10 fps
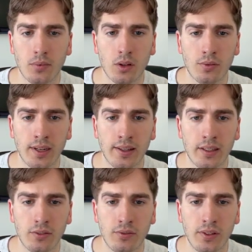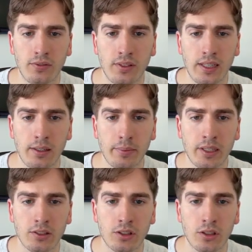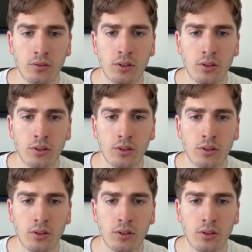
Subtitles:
over here, this 15-minute zone,